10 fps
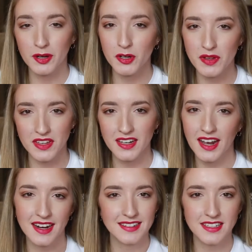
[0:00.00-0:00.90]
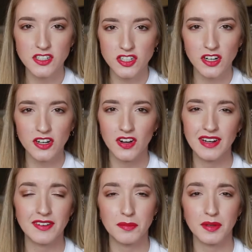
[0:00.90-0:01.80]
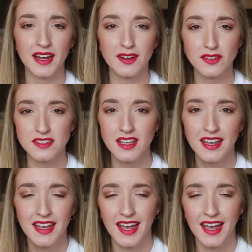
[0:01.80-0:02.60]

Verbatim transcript: put it with any kind of t-shirt or even a blouse